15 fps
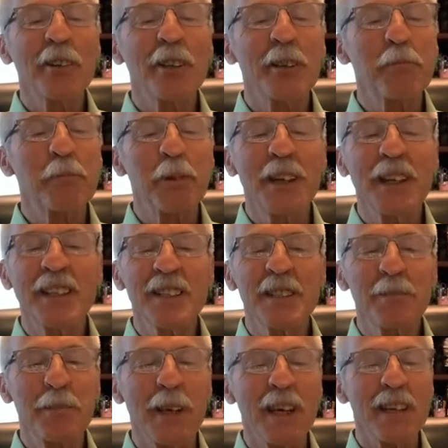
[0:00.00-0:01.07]
only
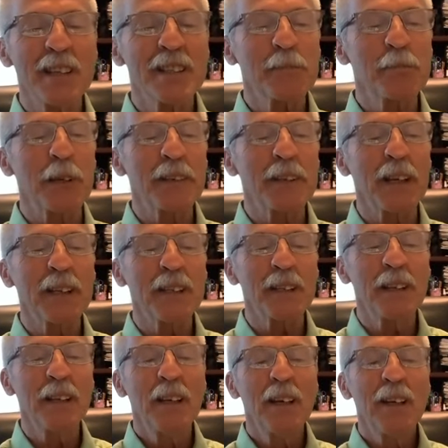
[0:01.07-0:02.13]
brings peace, but
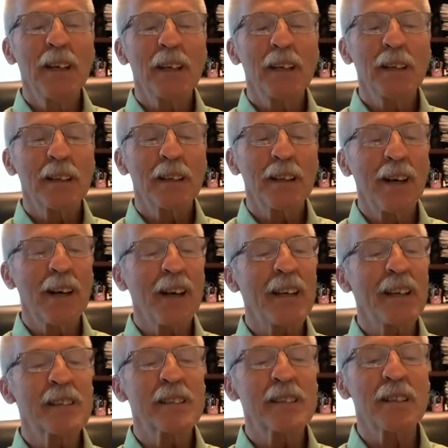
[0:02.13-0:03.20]
then
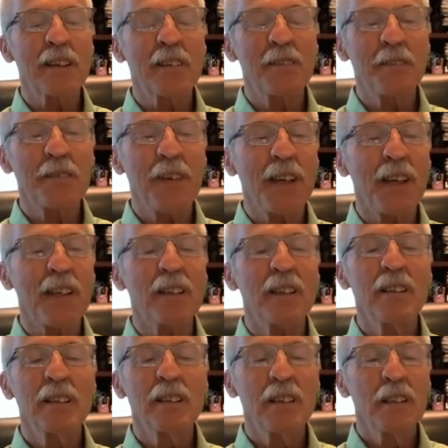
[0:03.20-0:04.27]
guides our feet
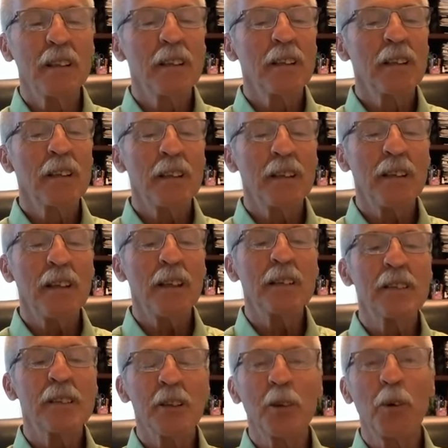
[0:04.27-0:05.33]

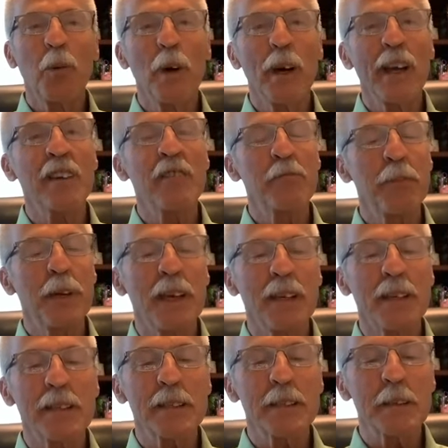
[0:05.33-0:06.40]
into the way of
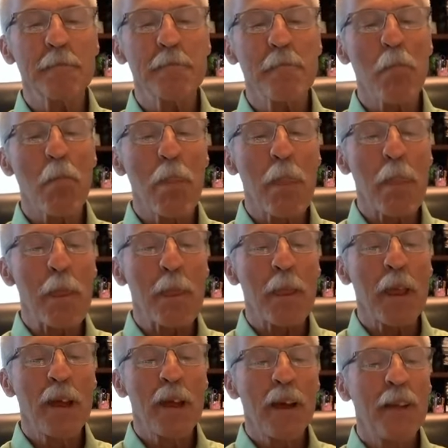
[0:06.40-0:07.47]
peace.
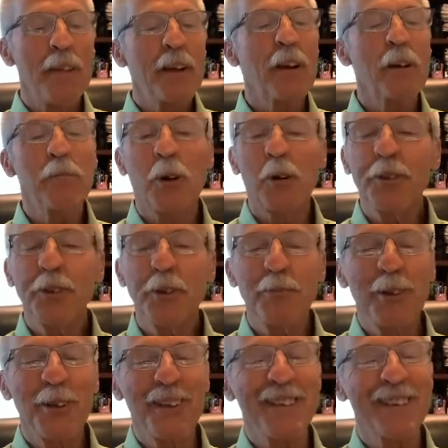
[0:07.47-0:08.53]
And there are
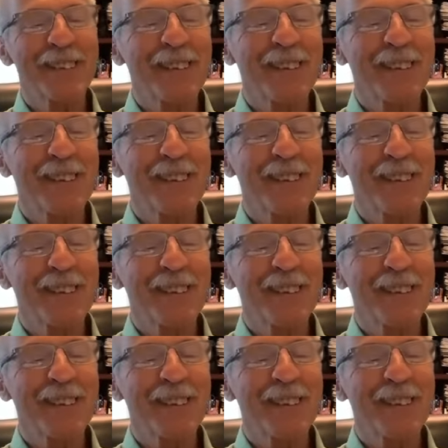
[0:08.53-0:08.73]
multiple